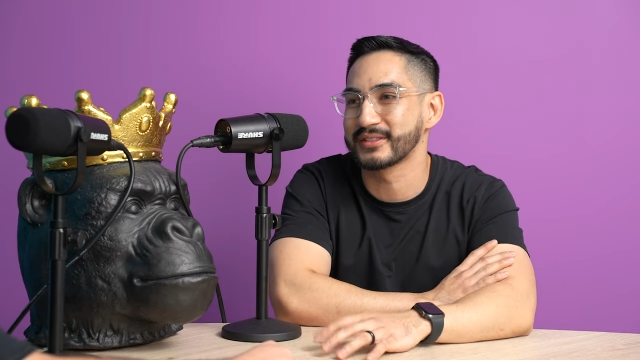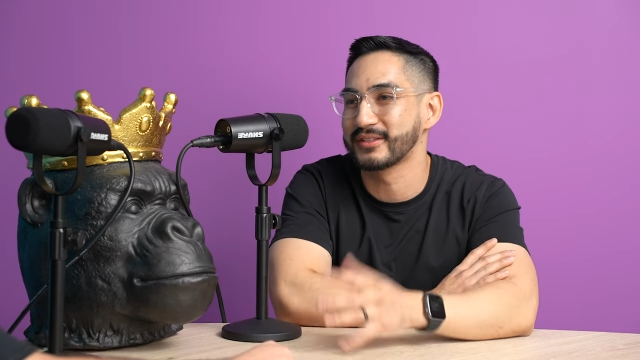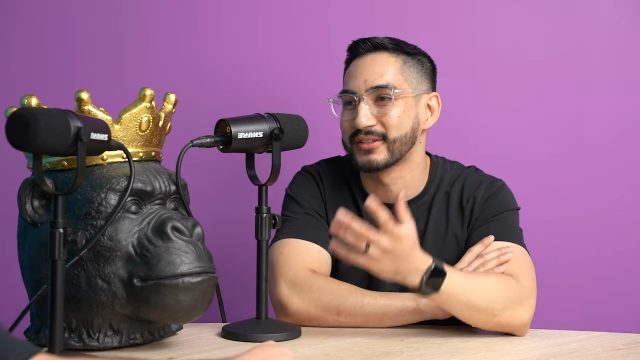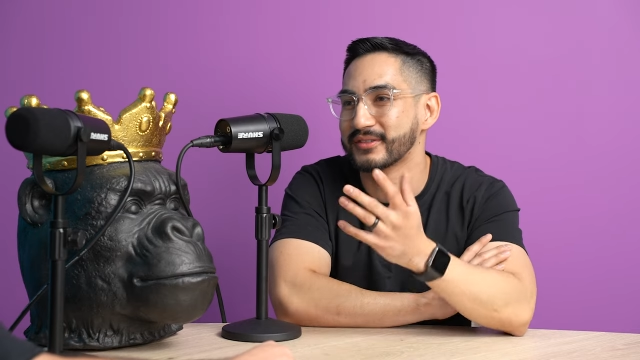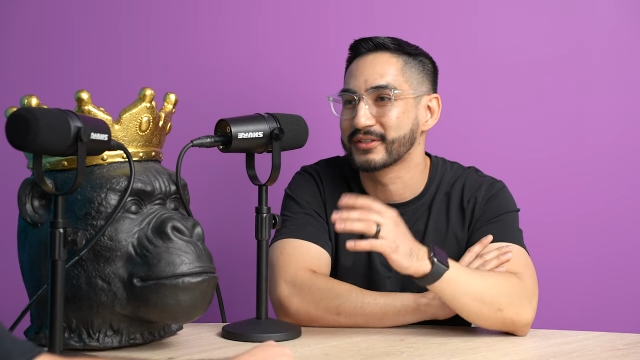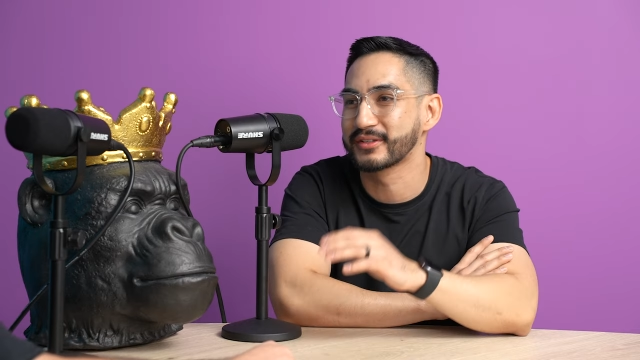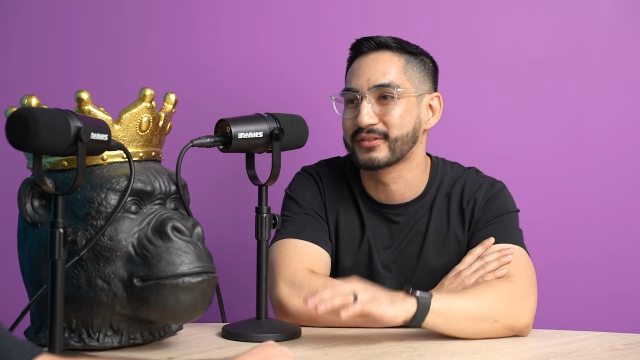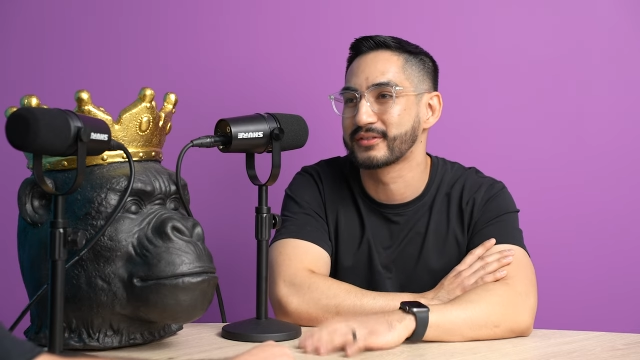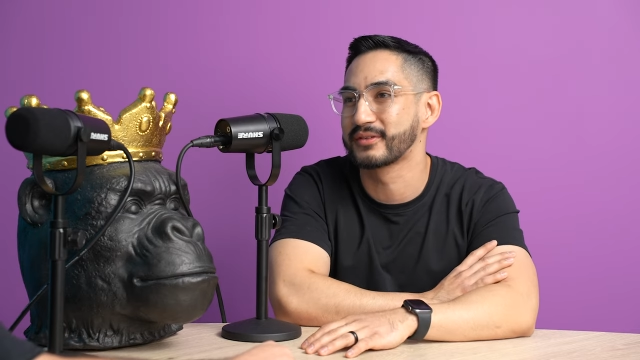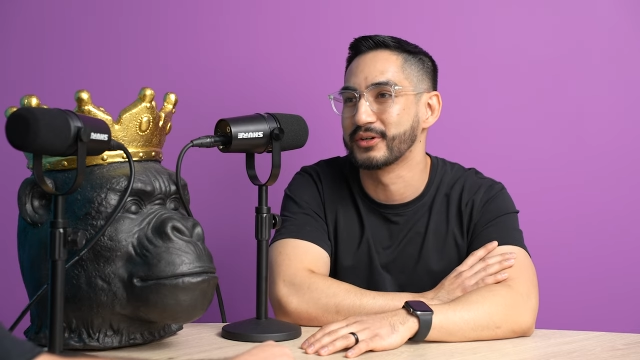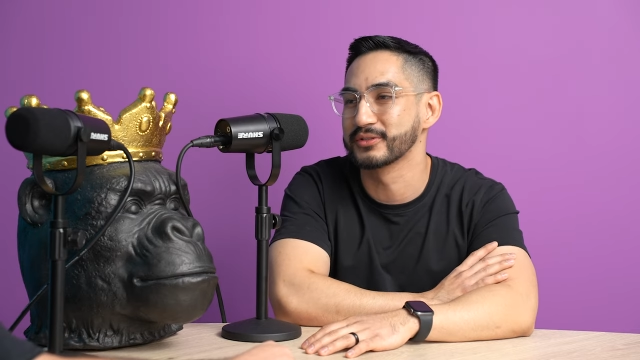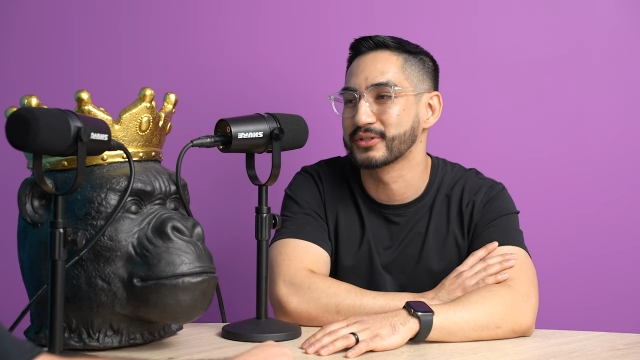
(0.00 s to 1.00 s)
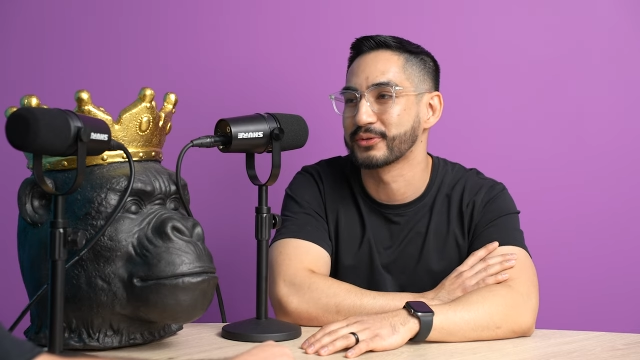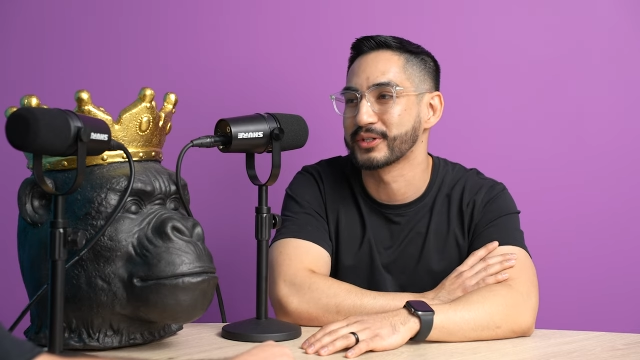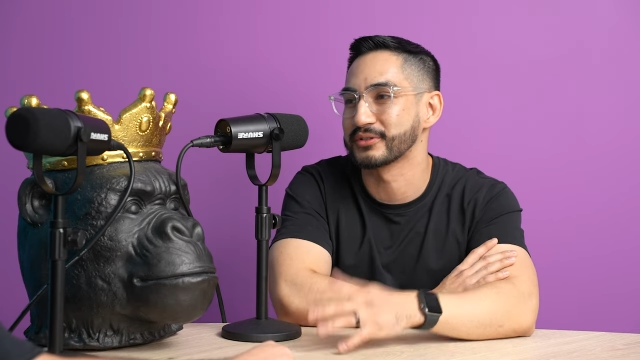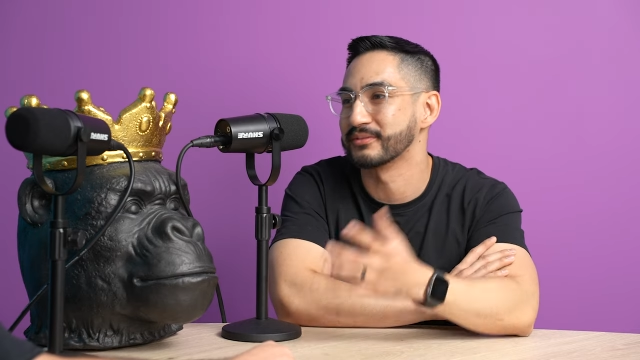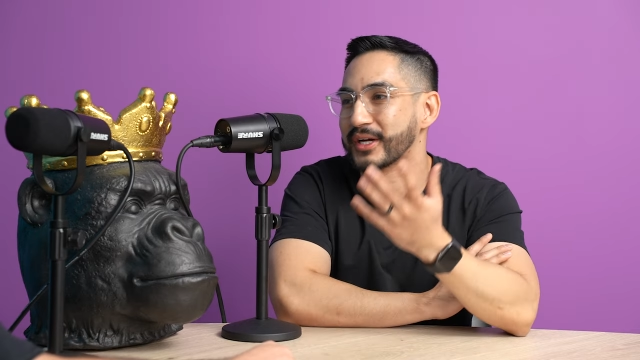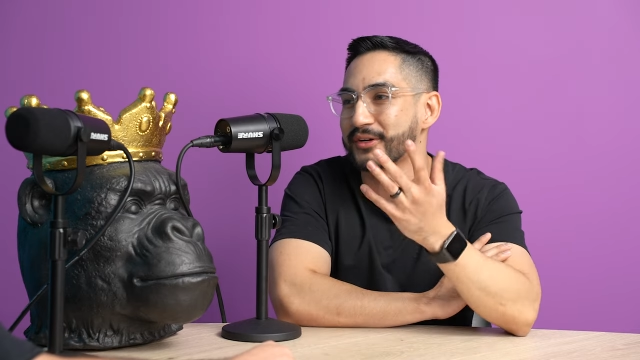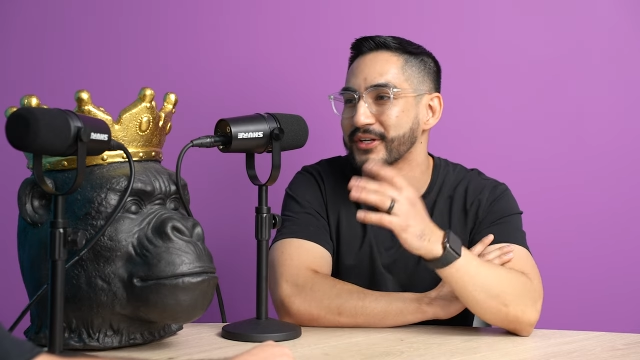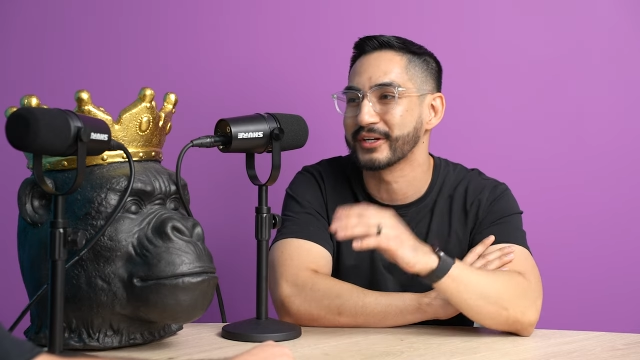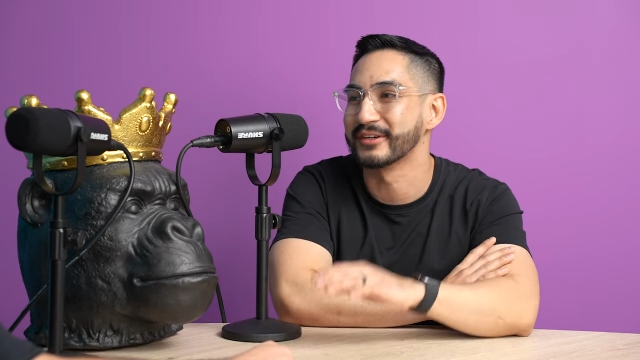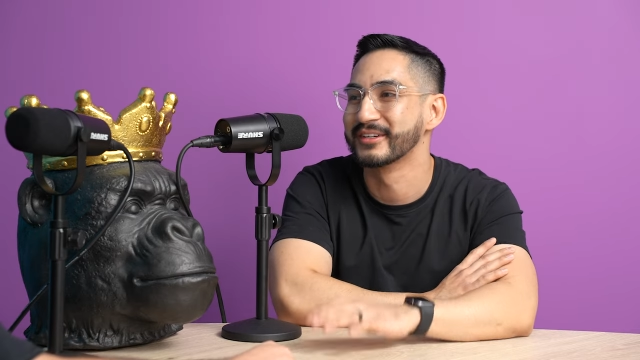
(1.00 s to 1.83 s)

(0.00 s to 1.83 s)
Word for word: you know, go to the restroom. I don't care.